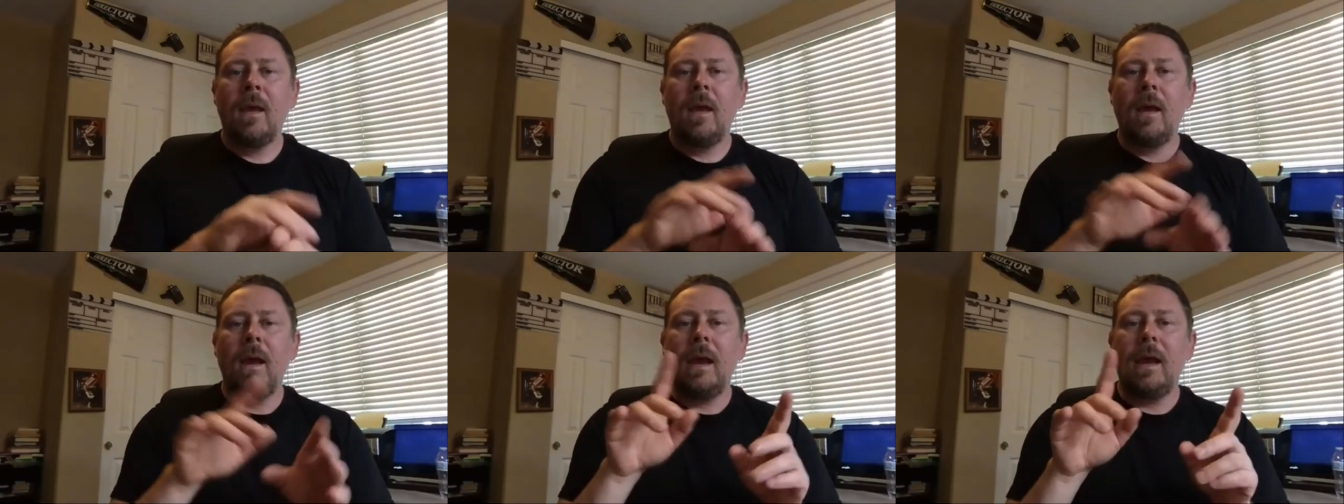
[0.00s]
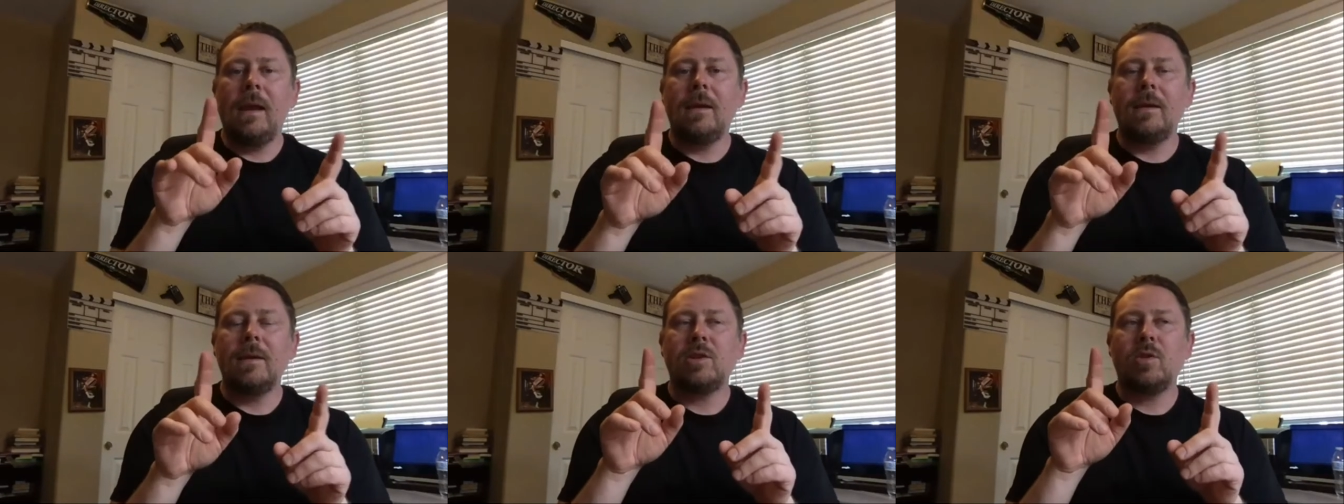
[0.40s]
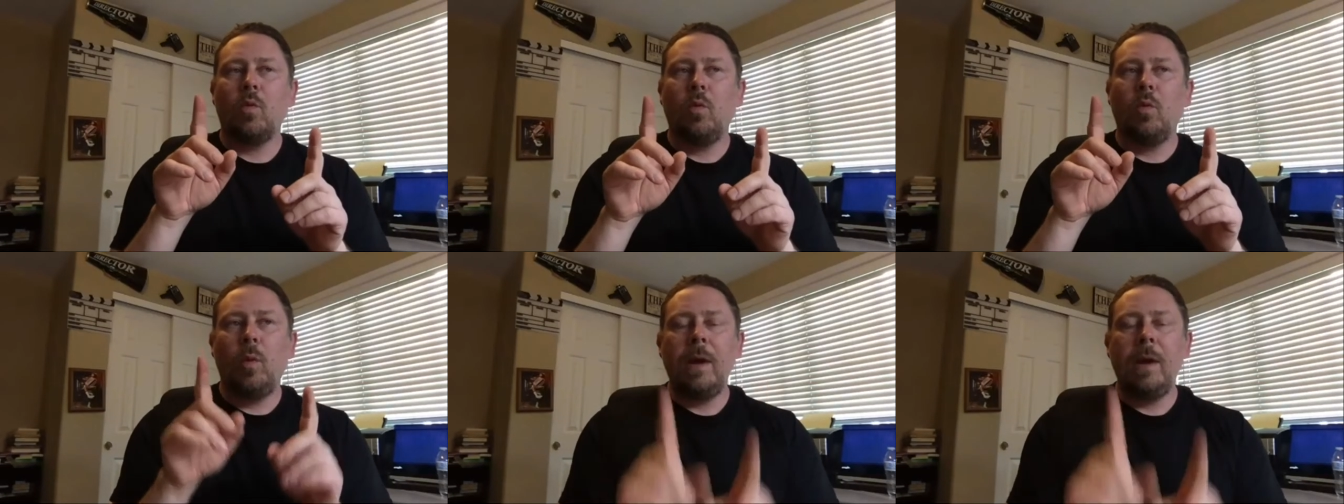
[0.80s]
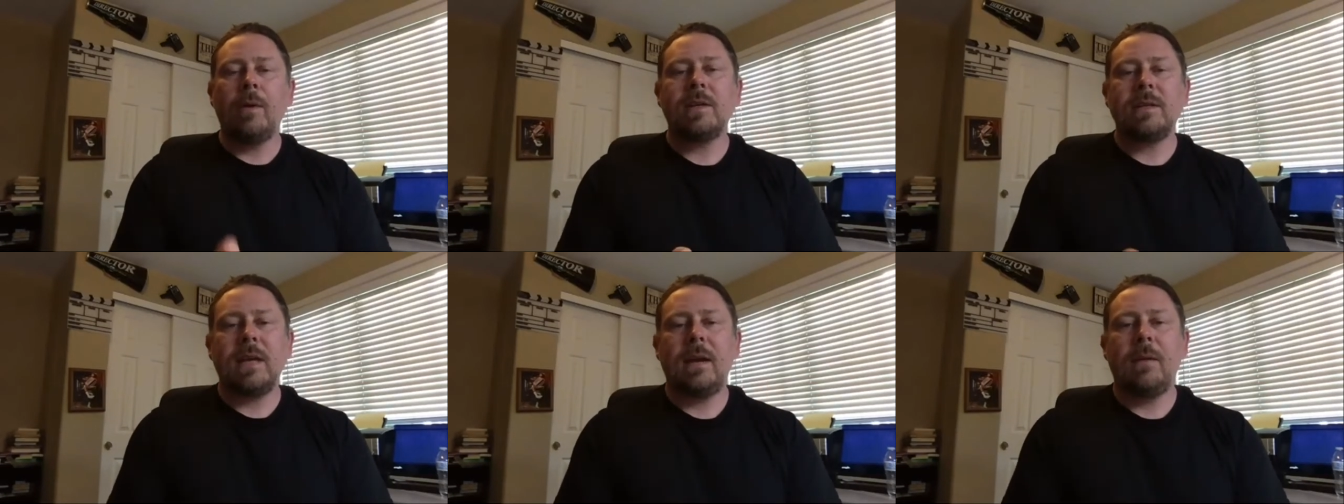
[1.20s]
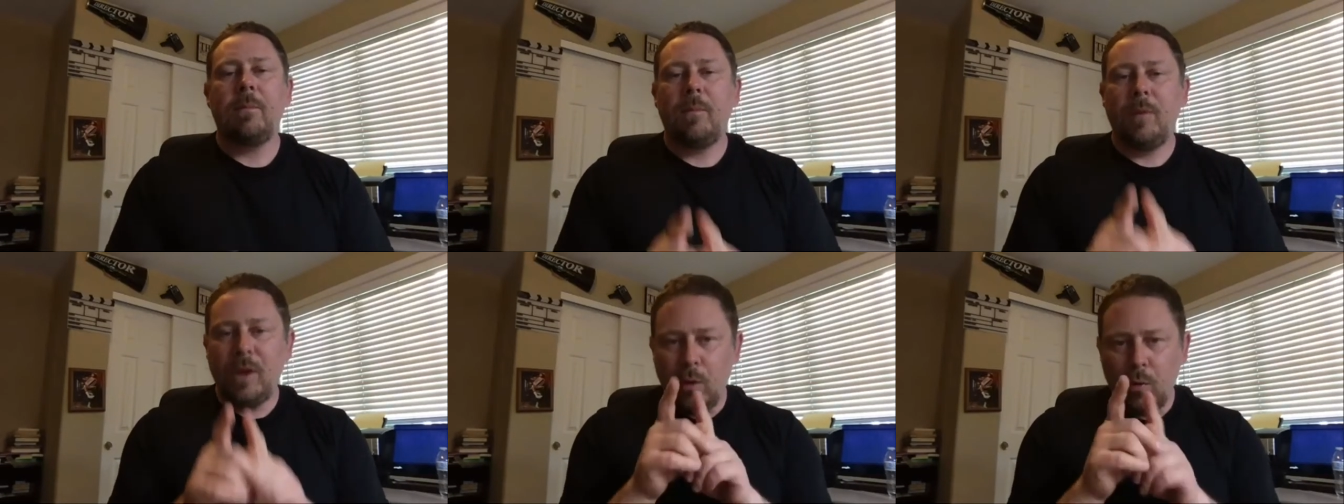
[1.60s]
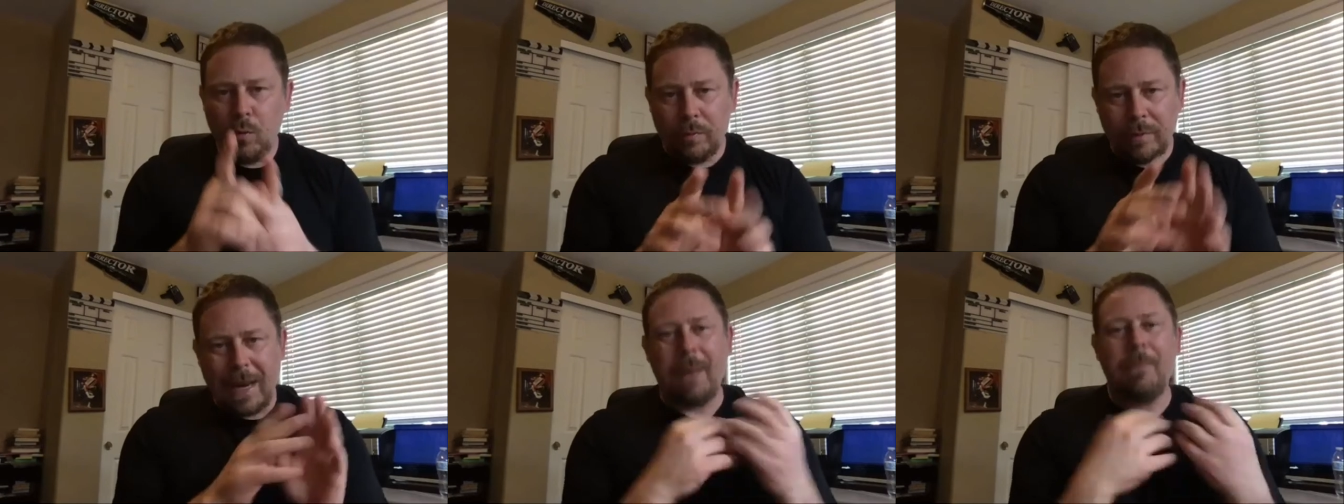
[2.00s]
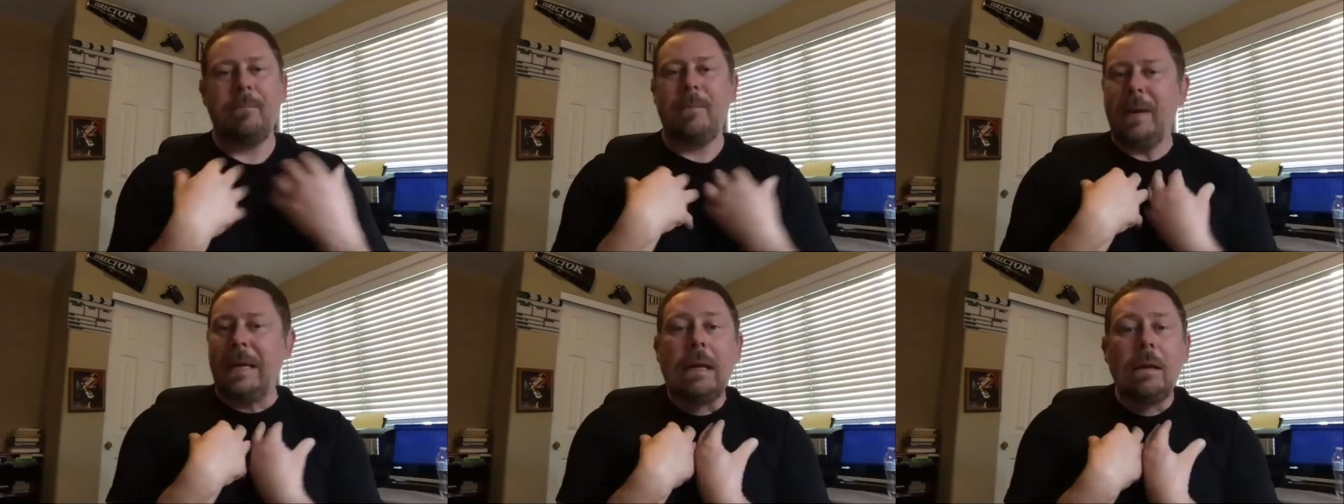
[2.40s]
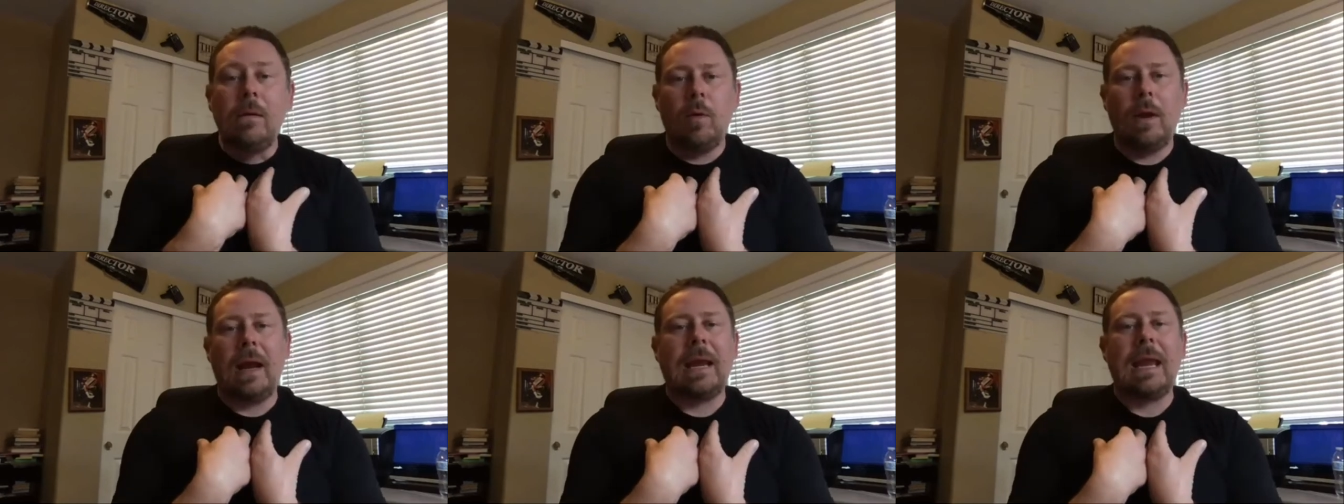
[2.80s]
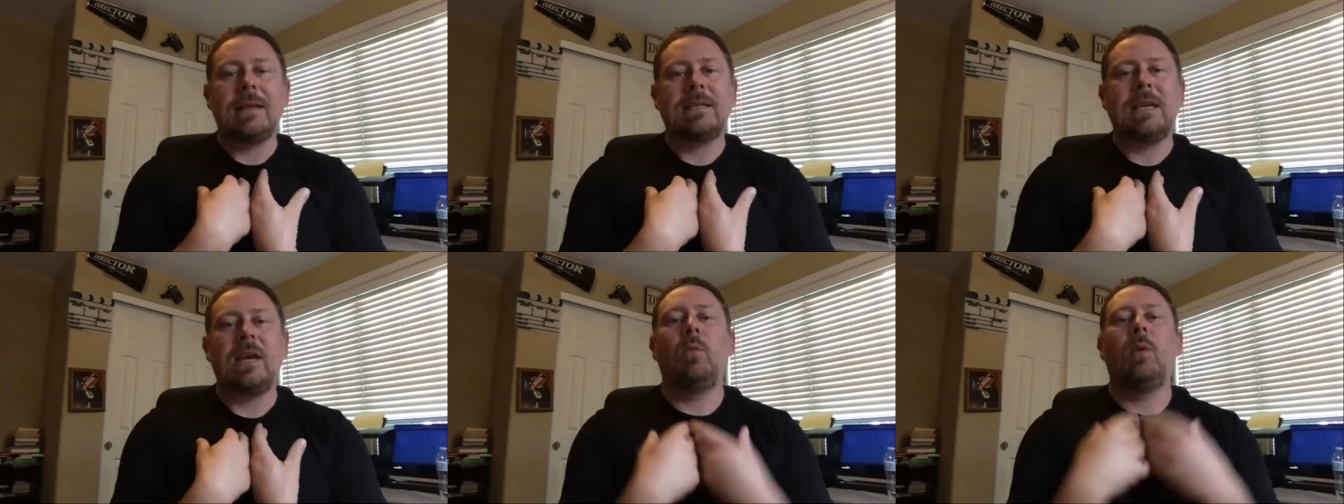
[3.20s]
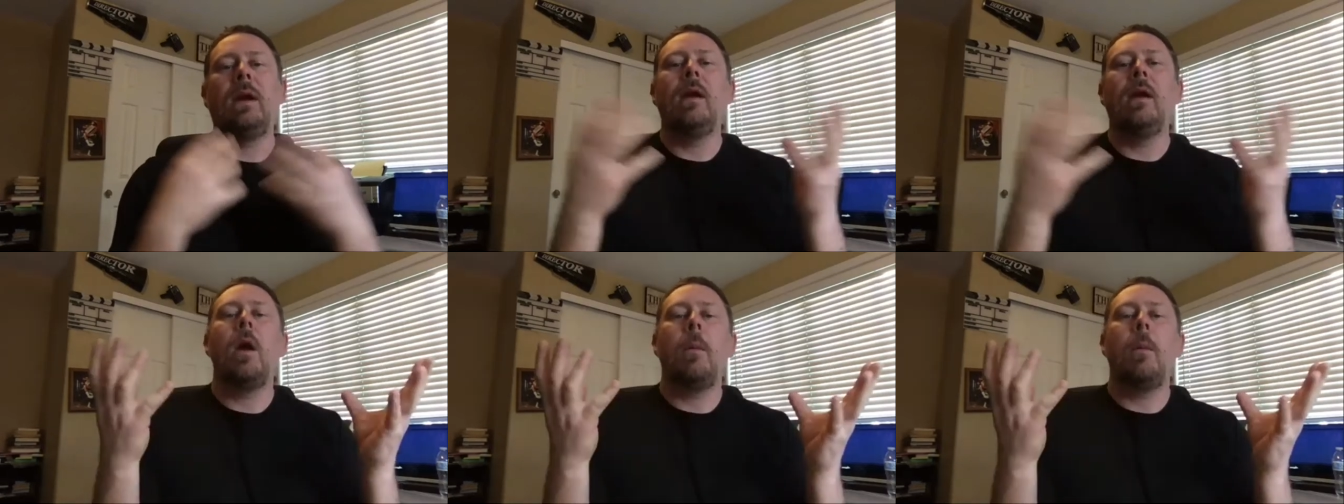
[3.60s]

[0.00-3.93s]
is we were saying, not me, when I can't say we,